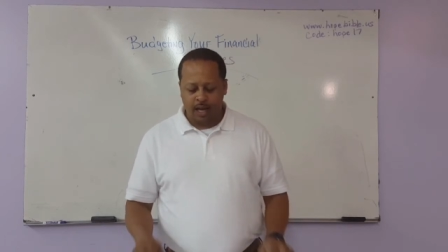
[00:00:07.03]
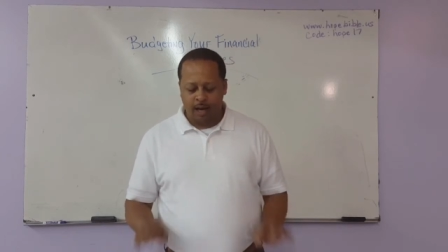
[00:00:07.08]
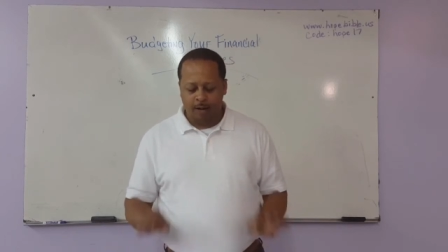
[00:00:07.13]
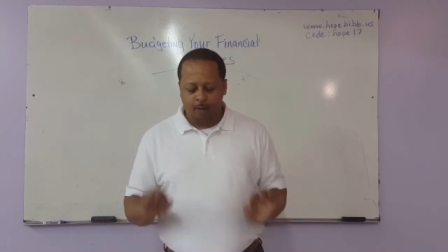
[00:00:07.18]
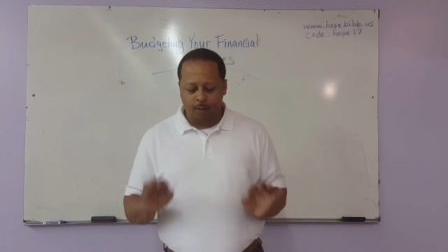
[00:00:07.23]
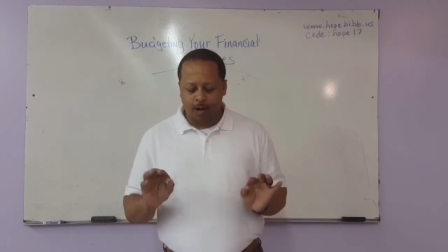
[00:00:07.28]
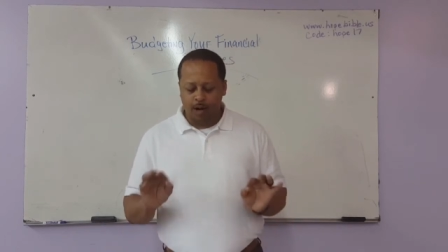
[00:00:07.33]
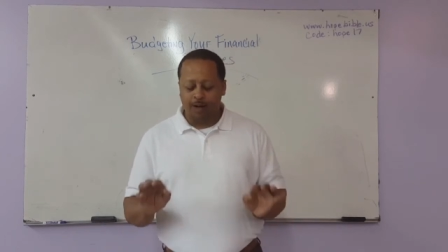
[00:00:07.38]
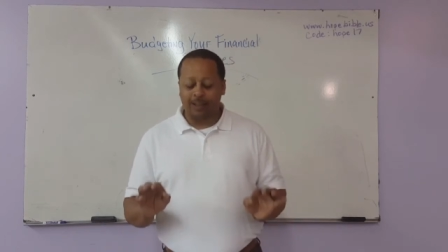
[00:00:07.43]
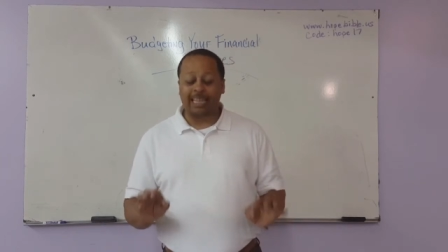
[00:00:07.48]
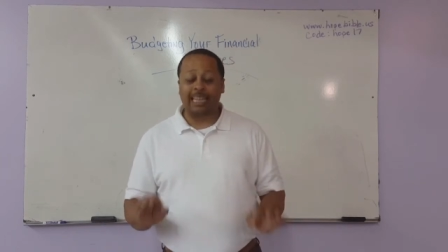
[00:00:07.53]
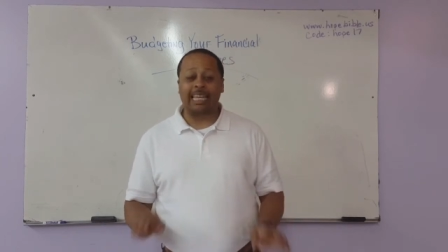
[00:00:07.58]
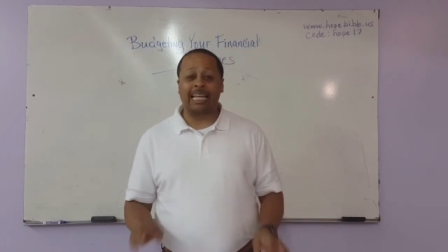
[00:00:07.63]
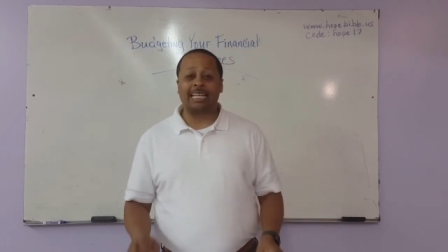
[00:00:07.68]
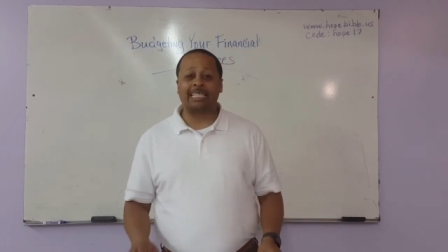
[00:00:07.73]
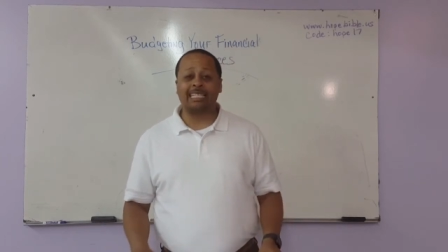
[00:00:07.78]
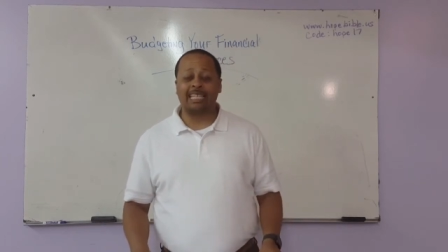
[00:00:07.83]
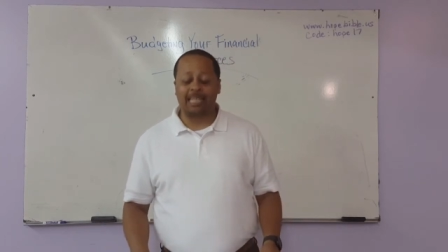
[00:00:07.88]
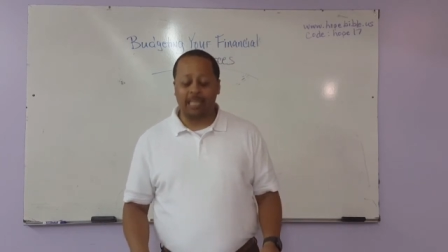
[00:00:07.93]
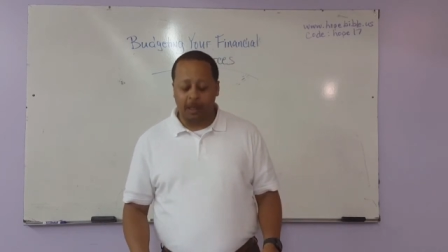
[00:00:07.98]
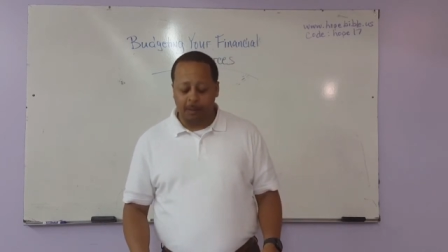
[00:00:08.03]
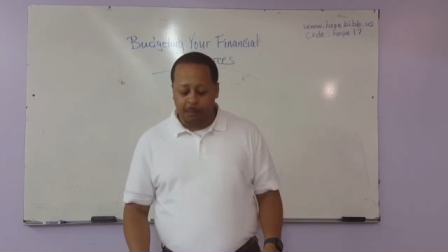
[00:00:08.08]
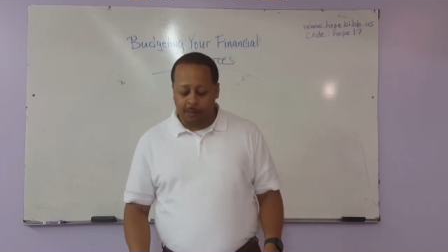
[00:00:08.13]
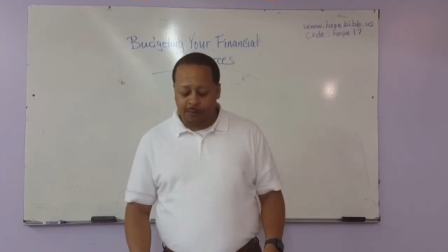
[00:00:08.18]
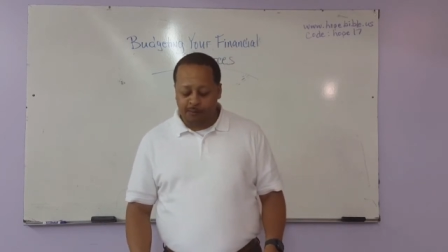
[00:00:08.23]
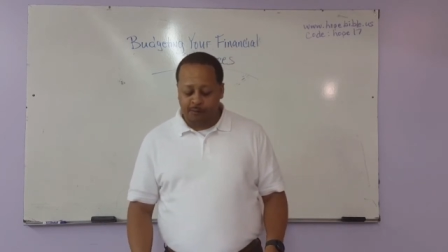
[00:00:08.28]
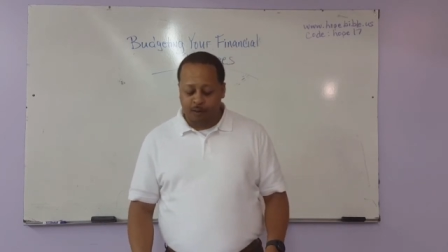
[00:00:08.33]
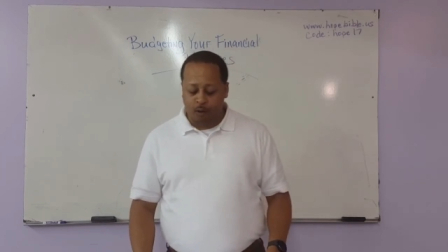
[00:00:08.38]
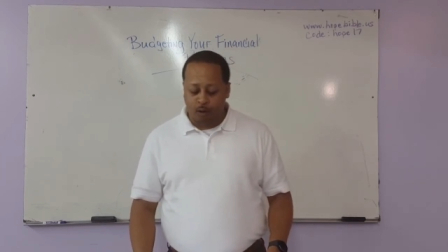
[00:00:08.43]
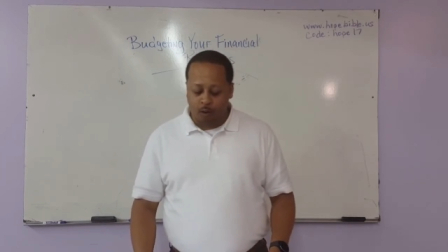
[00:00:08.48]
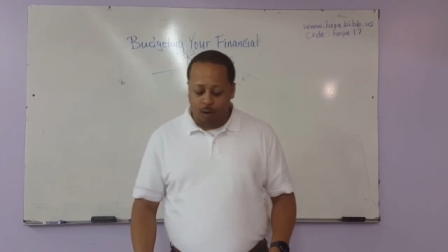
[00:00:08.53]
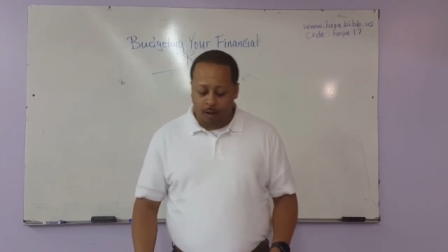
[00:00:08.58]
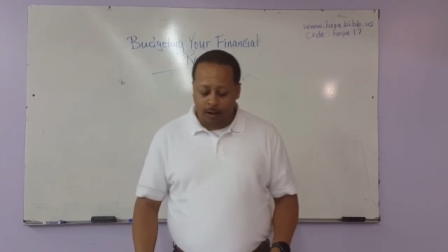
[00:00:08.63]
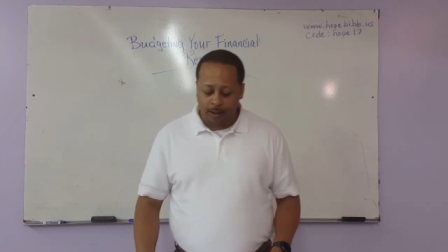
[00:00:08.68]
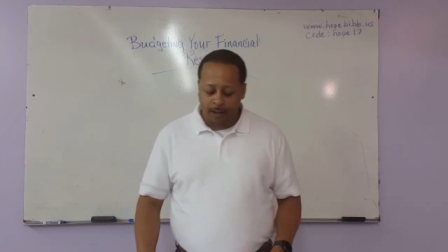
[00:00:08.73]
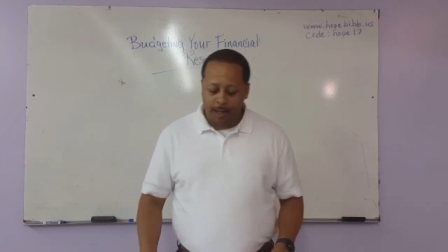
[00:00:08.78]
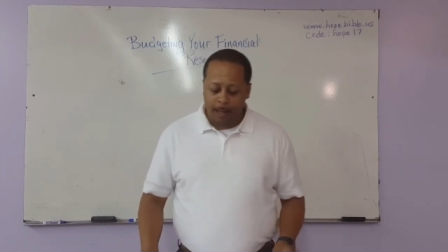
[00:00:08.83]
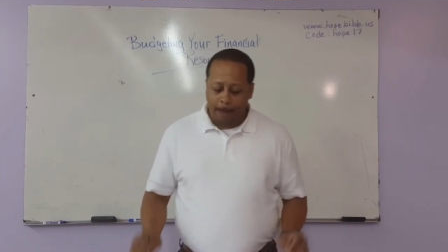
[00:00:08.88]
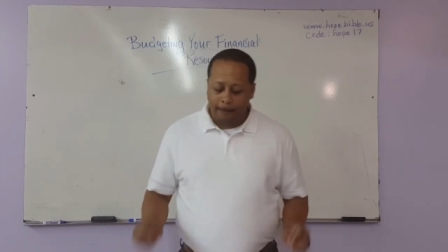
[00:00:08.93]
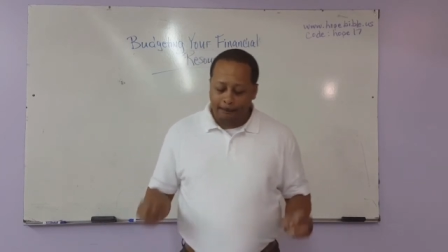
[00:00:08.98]
And we're on lesson number four
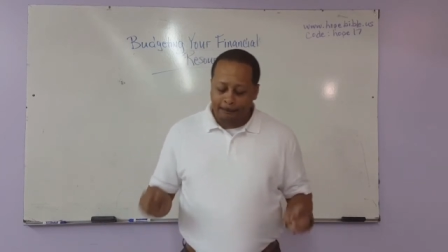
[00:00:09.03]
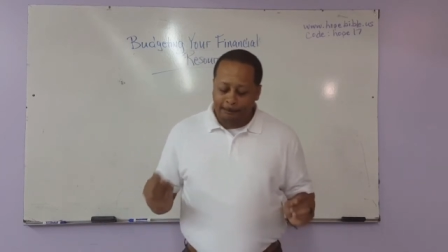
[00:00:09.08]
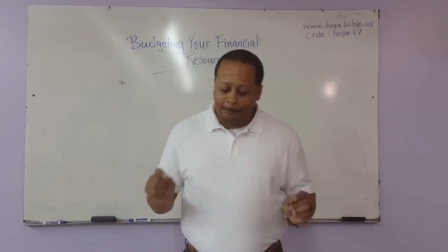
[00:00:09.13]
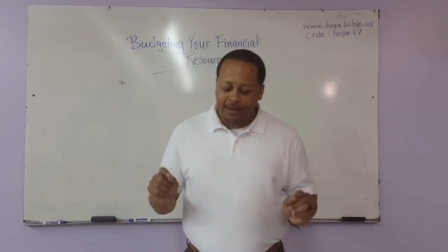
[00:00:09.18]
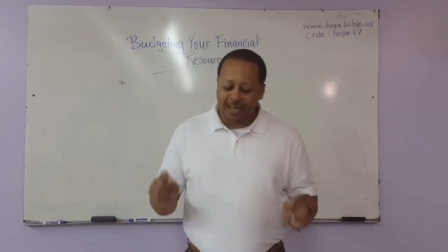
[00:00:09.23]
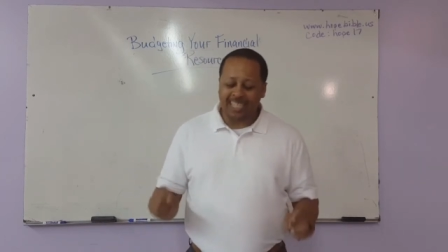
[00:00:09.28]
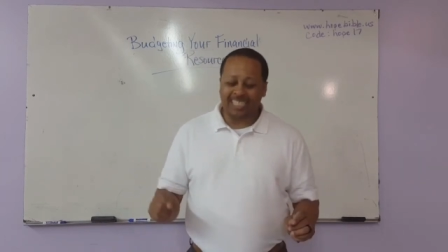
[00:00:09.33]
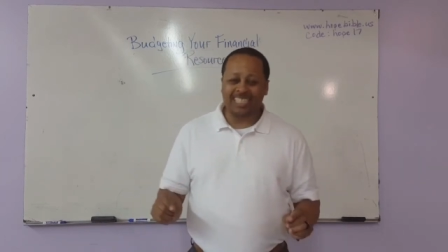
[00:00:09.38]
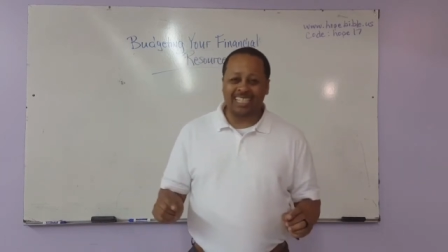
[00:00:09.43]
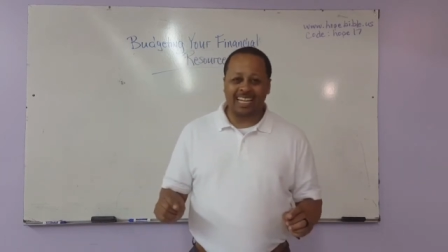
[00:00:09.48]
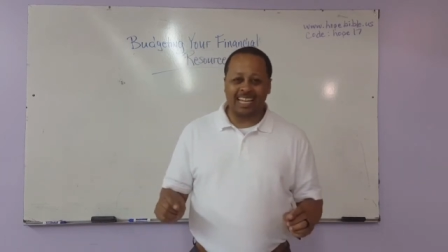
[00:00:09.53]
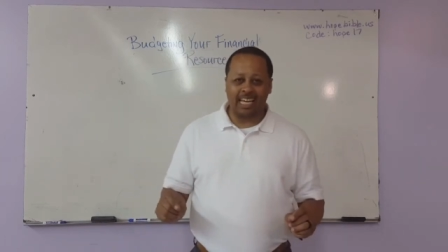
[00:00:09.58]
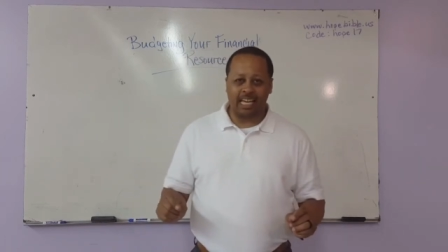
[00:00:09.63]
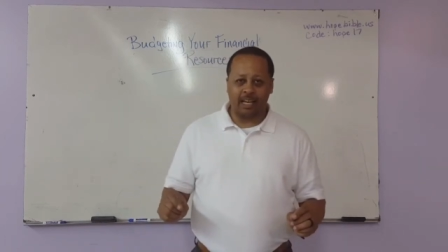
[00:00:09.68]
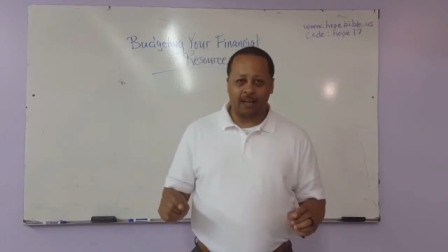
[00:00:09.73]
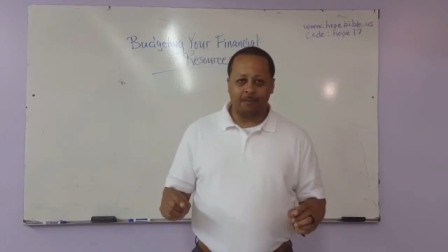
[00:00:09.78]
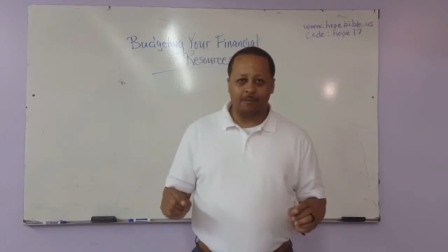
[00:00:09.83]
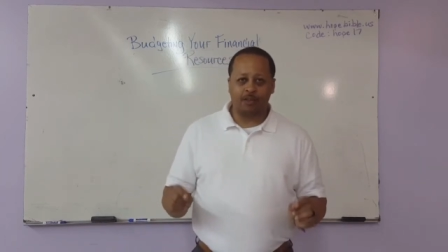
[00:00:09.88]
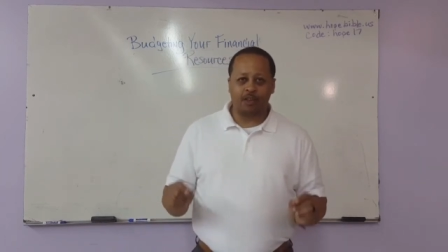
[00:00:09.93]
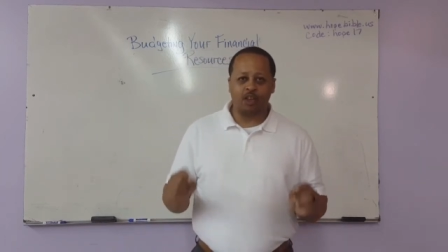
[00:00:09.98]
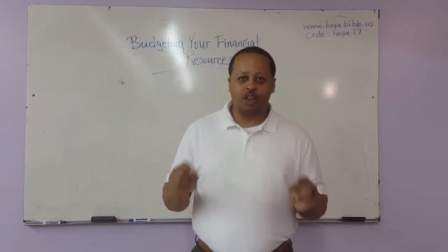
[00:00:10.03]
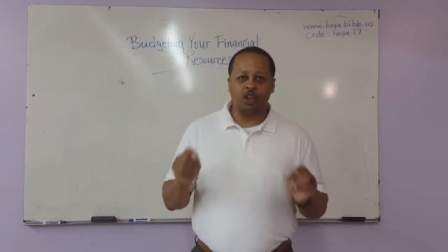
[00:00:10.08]
budgeting